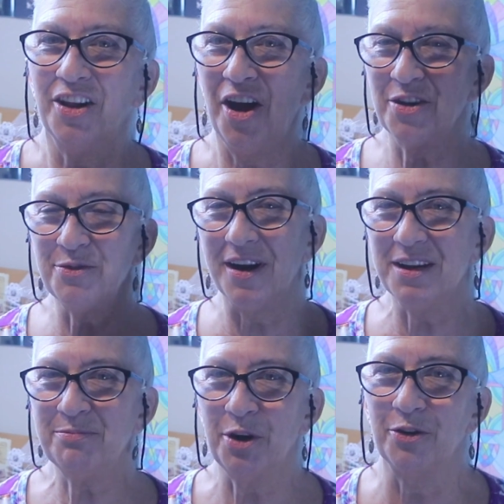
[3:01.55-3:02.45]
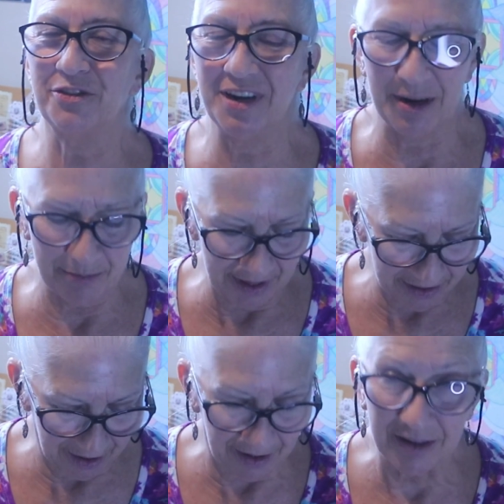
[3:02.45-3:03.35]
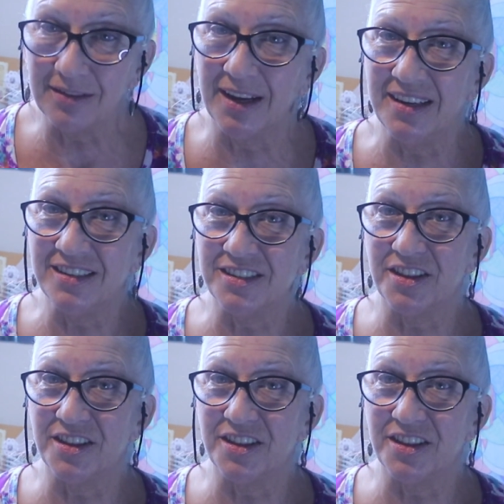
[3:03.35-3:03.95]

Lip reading: long-running program that the Ladies